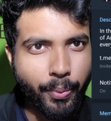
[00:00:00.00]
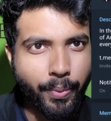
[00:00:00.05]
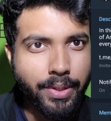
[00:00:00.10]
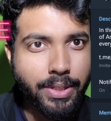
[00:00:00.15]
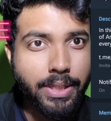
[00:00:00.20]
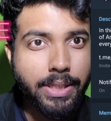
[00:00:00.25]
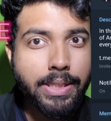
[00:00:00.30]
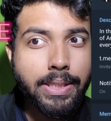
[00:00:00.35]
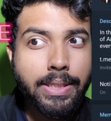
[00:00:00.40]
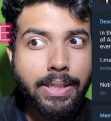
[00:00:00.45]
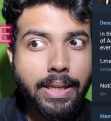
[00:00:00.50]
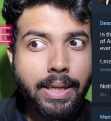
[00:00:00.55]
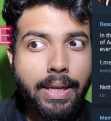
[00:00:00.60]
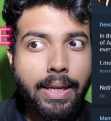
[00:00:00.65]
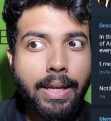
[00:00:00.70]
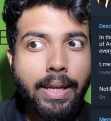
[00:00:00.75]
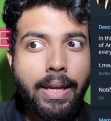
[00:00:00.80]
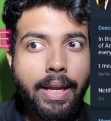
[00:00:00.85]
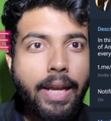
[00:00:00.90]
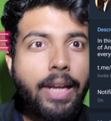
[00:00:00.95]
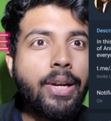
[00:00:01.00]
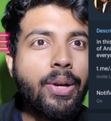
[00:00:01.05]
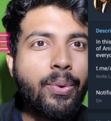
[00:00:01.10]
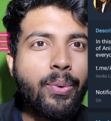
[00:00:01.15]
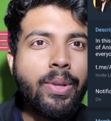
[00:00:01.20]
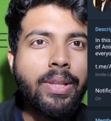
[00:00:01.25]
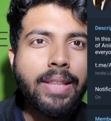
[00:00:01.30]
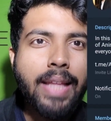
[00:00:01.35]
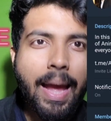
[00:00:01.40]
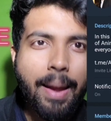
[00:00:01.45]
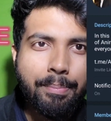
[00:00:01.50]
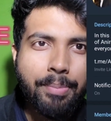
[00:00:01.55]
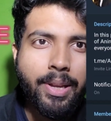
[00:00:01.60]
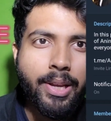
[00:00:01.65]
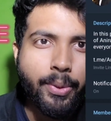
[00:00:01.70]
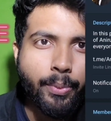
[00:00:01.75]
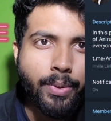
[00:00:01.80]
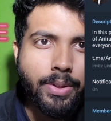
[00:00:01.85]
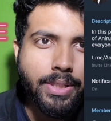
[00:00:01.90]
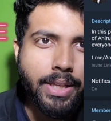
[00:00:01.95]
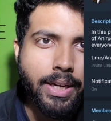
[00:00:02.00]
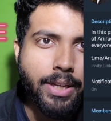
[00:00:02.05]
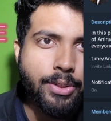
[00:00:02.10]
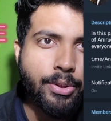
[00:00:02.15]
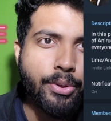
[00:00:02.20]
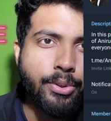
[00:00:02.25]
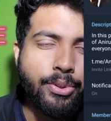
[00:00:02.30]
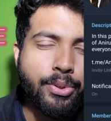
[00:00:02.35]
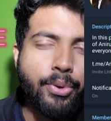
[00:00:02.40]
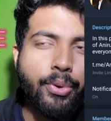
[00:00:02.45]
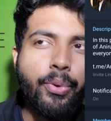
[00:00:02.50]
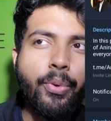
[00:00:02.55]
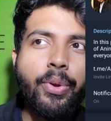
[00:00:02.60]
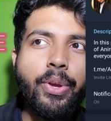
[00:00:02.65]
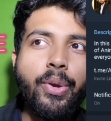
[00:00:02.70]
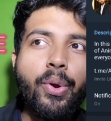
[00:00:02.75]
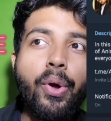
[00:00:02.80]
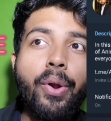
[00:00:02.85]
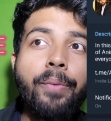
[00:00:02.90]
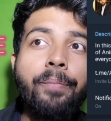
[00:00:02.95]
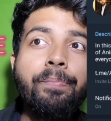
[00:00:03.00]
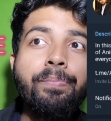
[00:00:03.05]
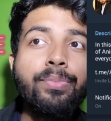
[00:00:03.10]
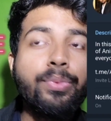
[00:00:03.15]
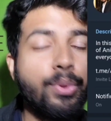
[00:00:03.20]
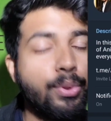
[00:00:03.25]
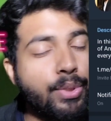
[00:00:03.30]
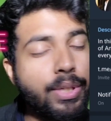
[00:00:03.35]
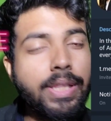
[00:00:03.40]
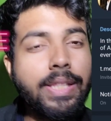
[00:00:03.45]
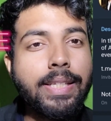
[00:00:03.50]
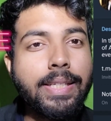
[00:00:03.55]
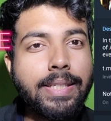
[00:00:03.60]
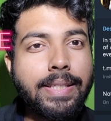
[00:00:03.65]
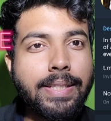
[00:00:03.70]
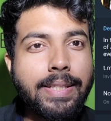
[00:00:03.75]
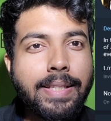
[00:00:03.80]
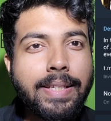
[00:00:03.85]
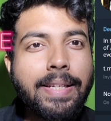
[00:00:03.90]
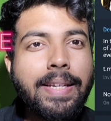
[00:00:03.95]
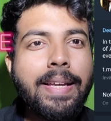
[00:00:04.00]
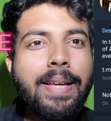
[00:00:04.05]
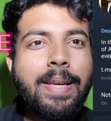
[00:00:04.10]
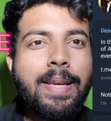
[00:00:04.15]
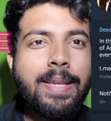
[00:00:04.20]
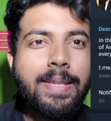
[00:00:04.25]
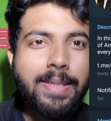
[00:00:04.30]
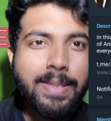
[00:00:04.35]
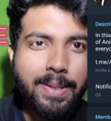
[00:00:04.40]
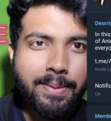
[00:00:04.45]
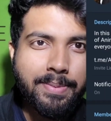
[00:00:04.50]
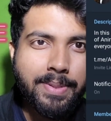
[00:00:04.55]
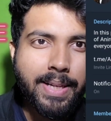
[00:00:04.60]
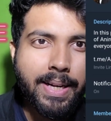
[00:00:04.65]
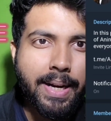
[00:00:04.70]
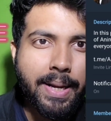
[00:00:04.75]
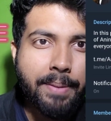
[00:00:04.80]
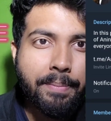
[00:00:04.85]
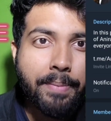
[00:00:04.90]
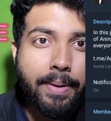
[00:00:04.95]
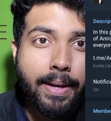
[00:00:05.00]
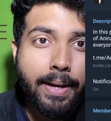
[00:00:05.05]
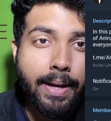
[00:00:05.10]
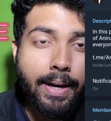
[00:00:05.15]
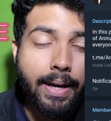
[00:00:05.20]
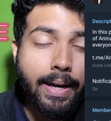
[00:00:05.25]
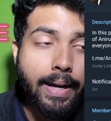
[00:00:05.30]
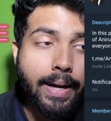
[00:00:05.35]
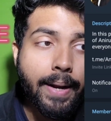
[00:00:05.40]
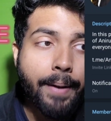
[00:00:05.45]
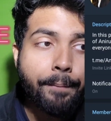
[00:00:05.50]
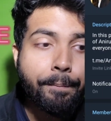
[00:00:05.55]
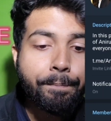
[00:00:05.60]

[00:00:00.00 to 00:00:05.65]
quizzes, including the aptitude quiz that is also going on. So jaldi jaldi subscribe kar lena.